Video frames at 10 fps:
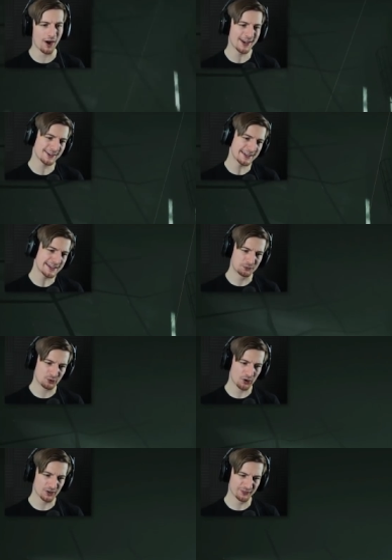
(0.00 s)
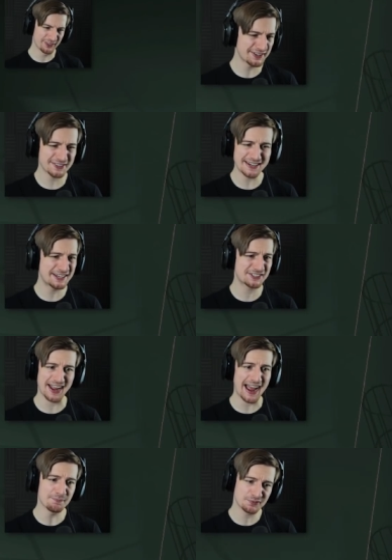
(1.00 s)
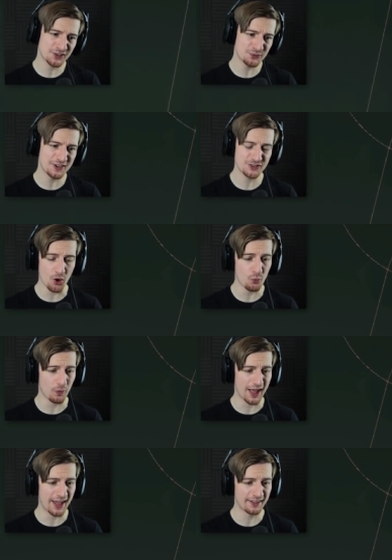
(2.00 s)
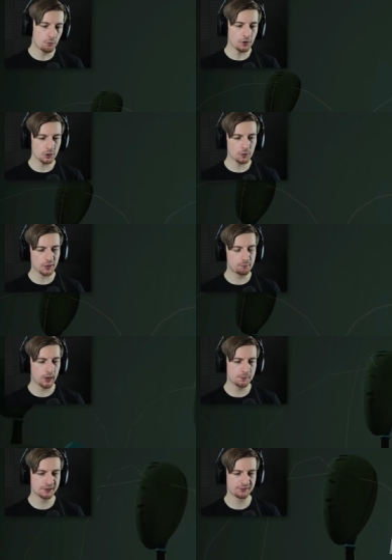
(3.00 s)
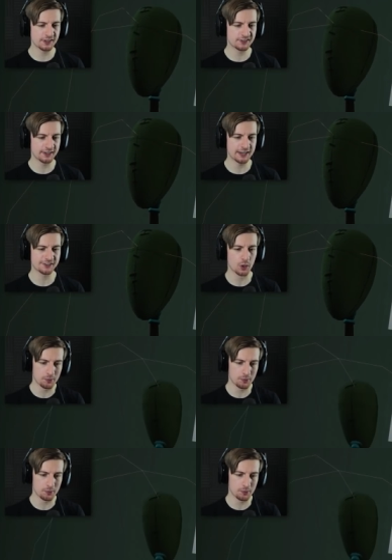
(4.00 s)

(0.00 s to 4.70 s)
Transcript: windy. We've got this that leads to absolutely nowhere. I wonder what the purpose of this thing is, though,